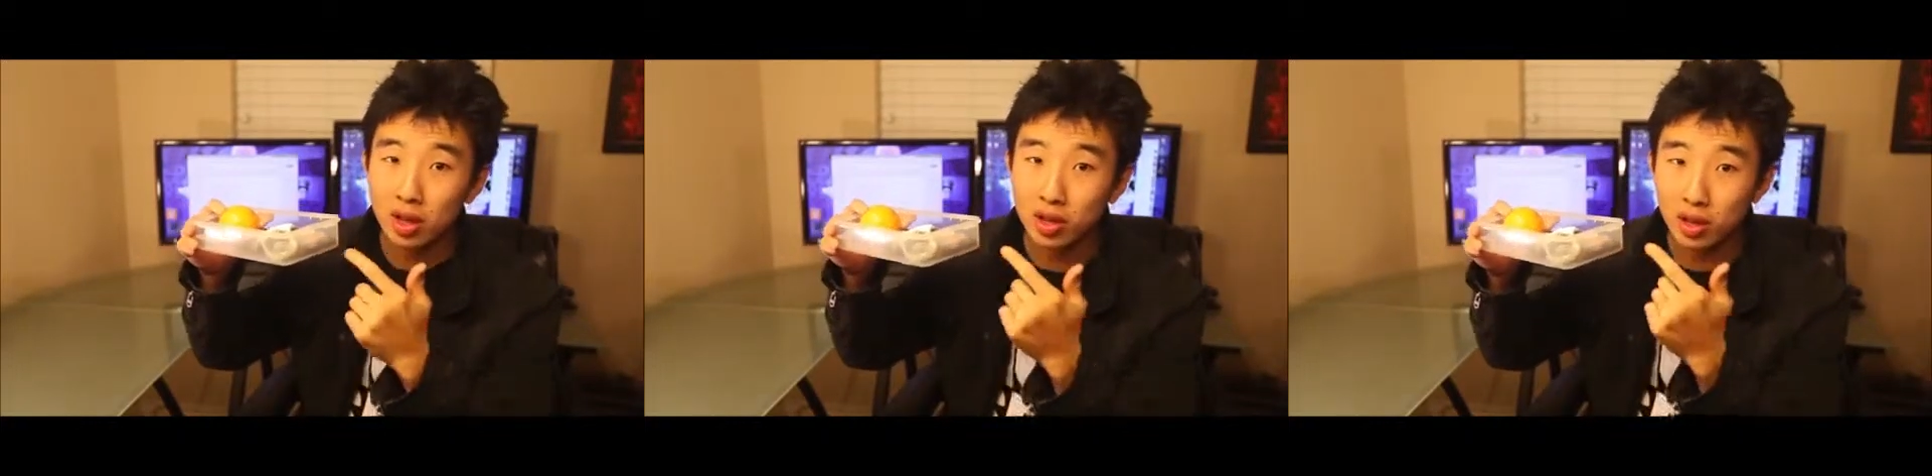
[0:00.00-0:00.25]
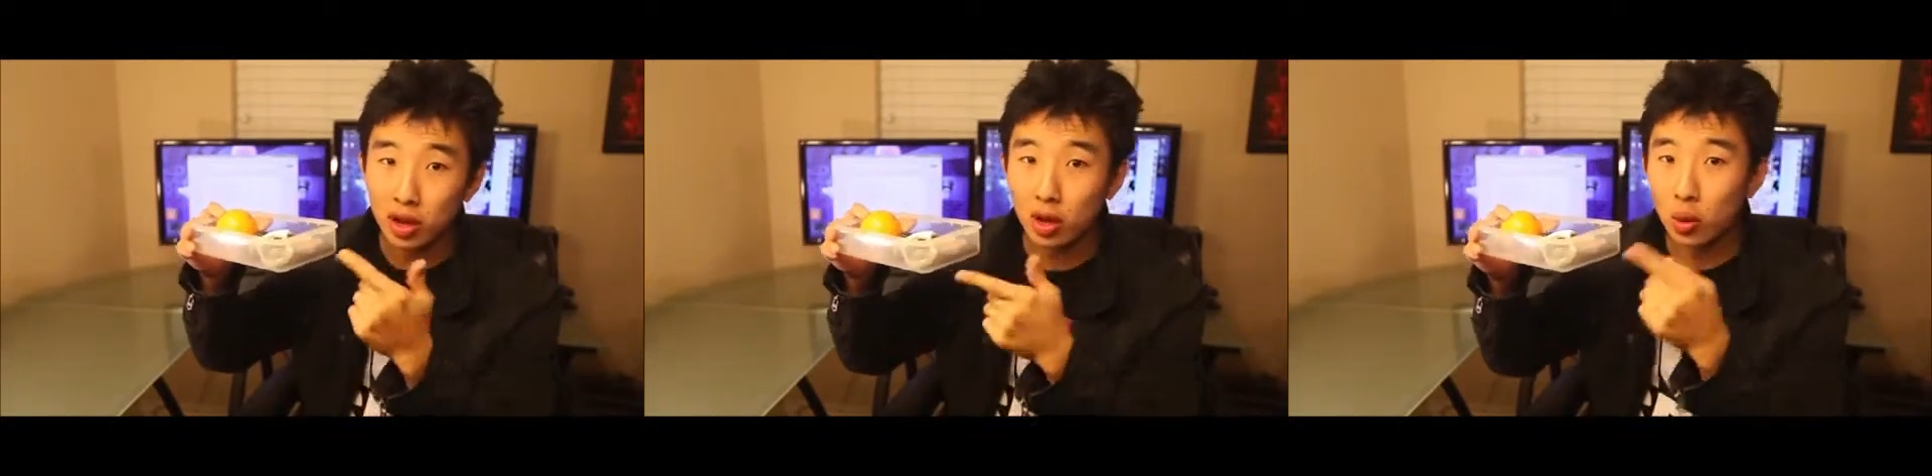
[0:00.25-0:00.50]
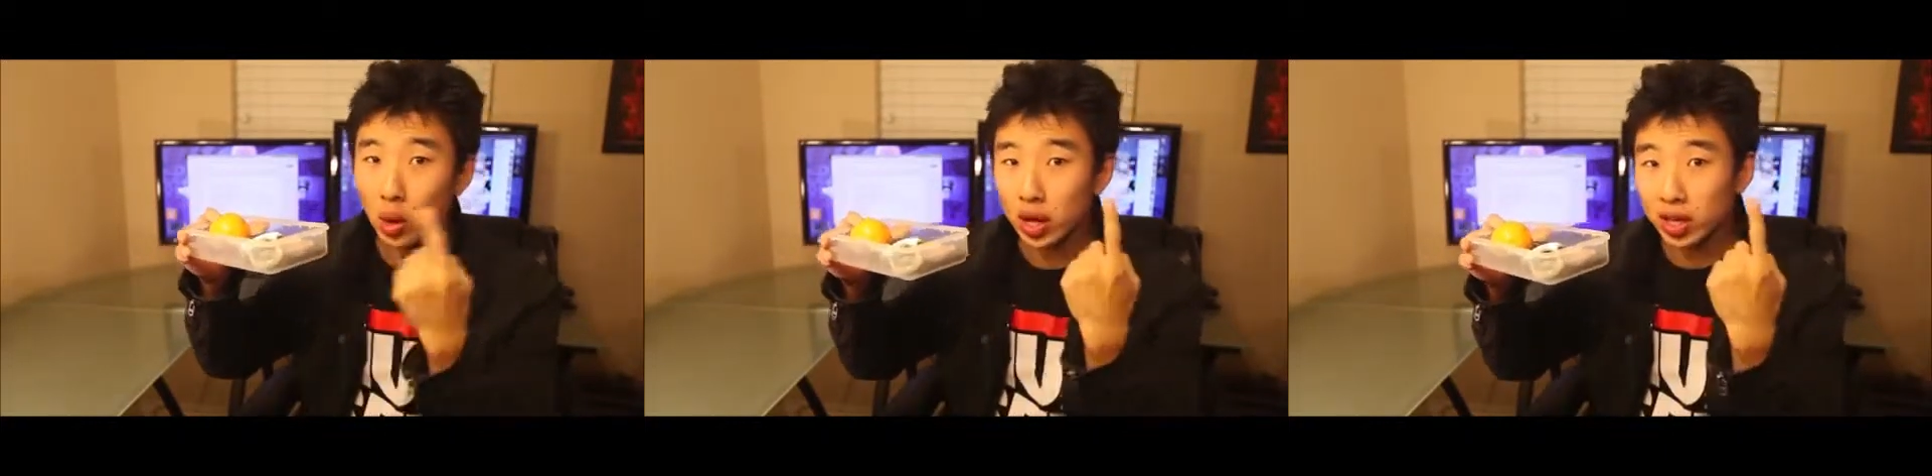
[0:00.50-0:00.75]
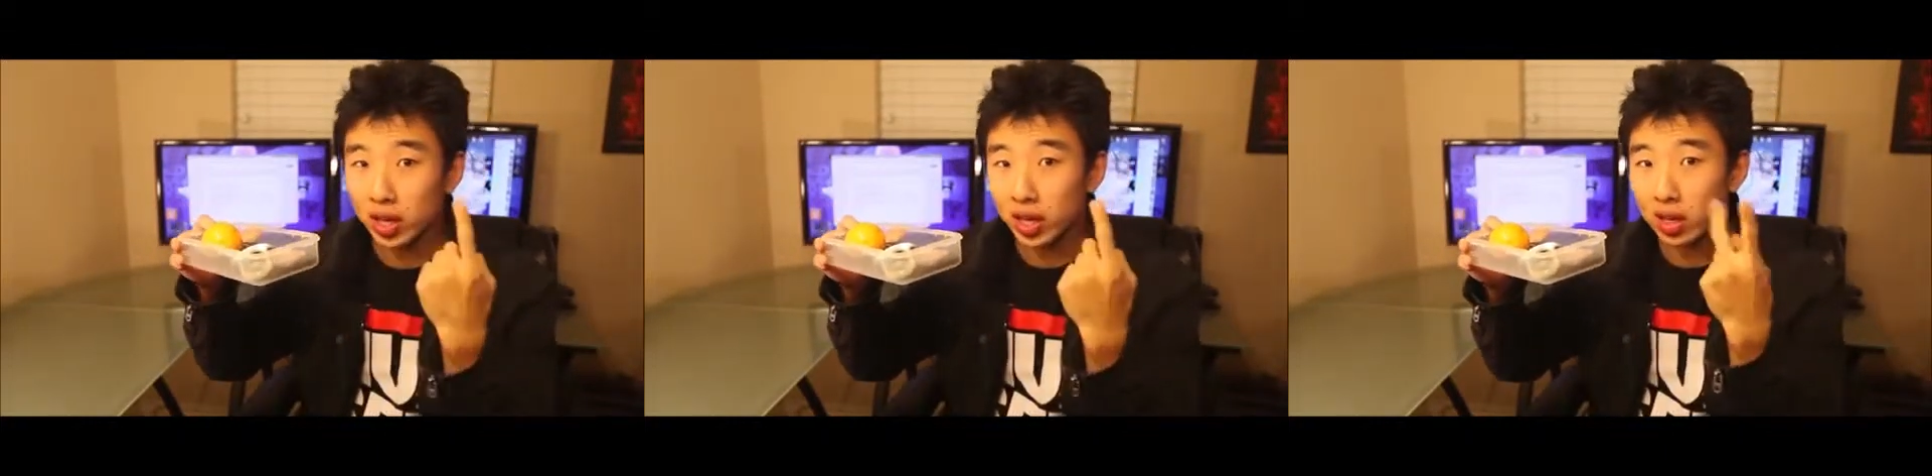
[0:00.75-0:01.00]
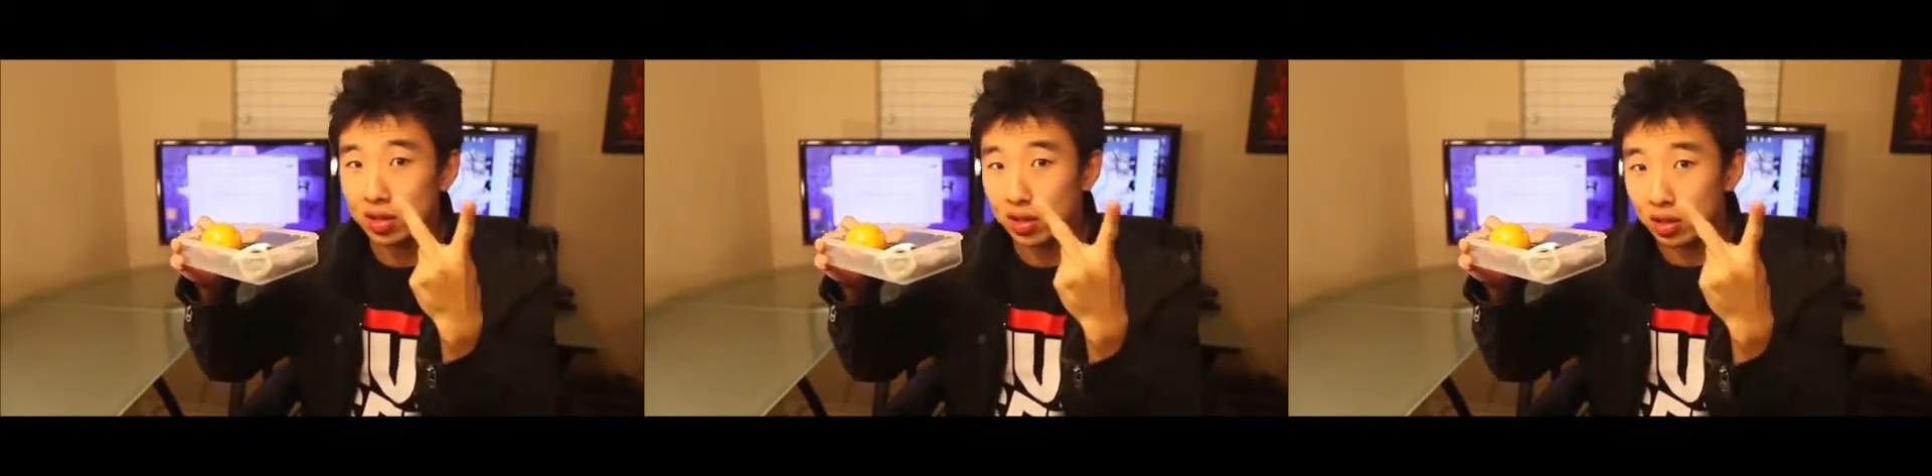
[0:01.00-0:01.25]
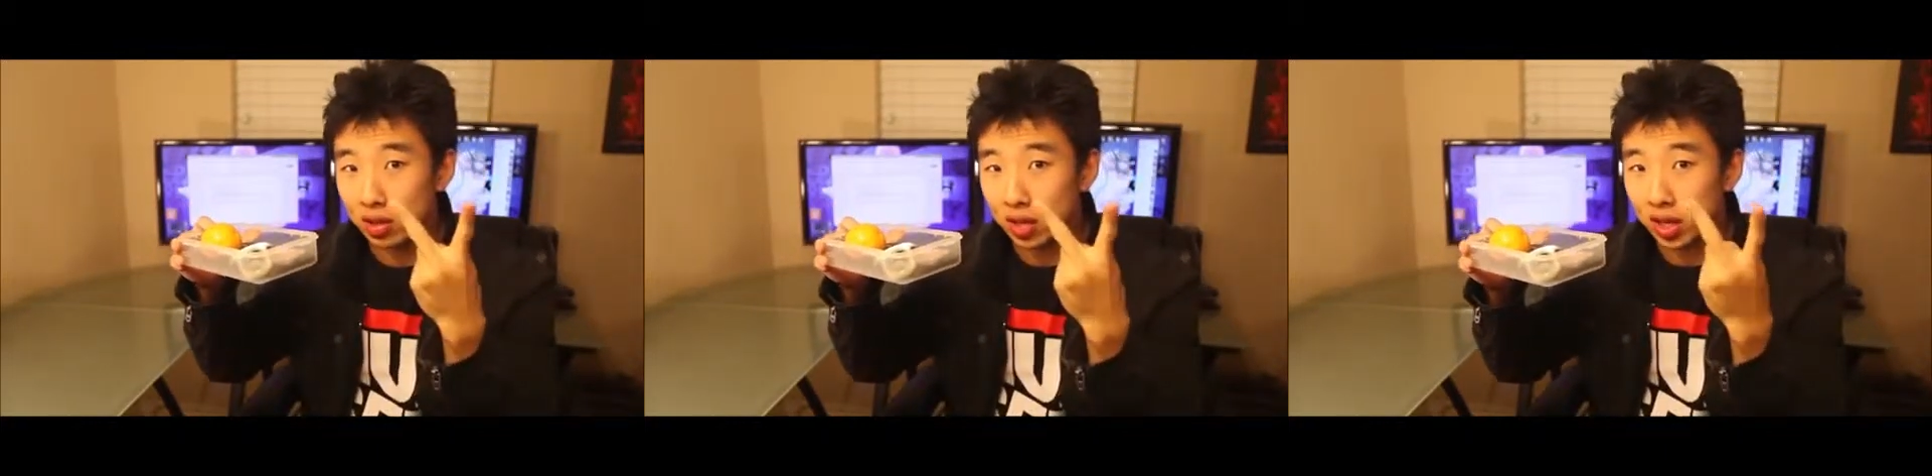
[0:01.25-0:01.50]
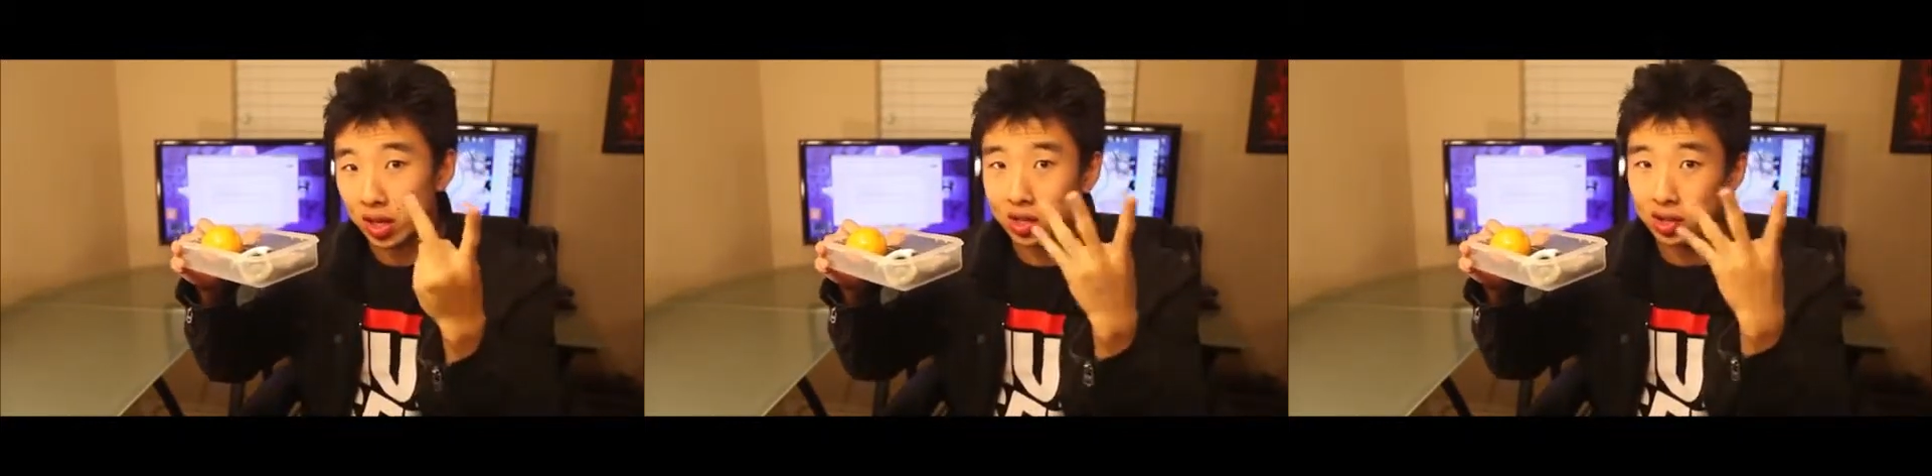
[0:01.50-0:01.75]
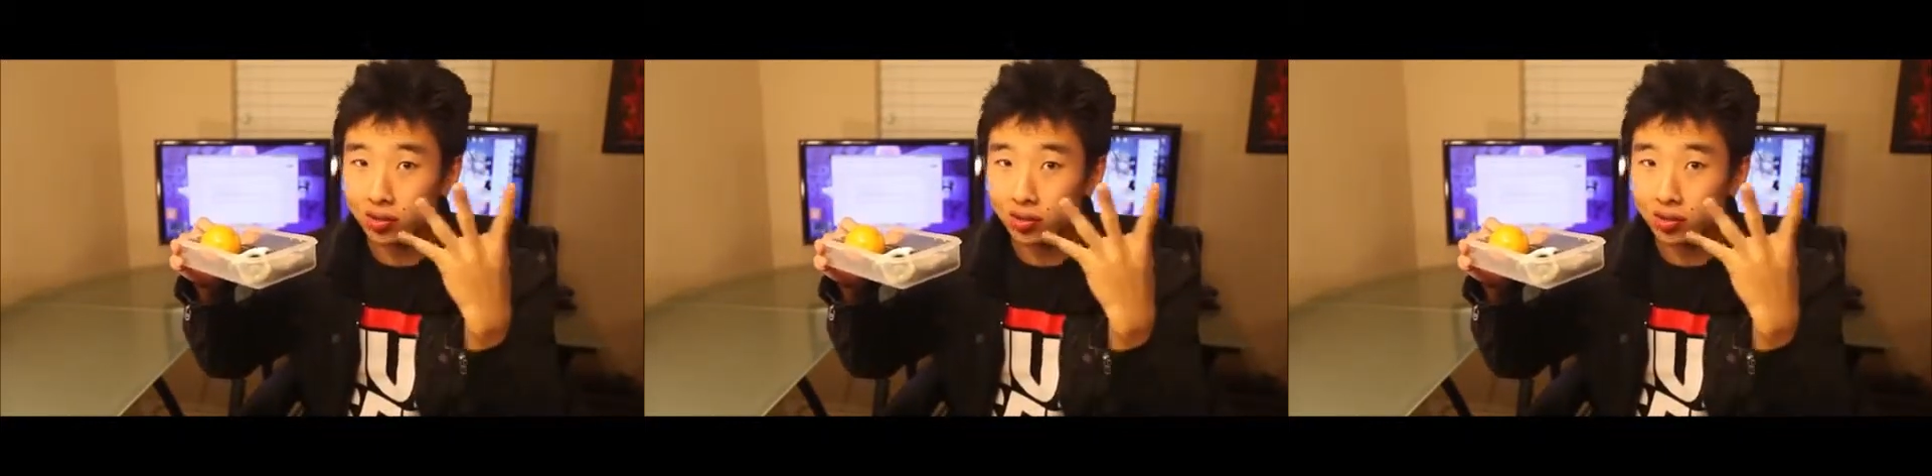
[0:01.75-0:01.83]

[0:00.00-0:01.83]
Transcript: 1 gigs, 2 gigs,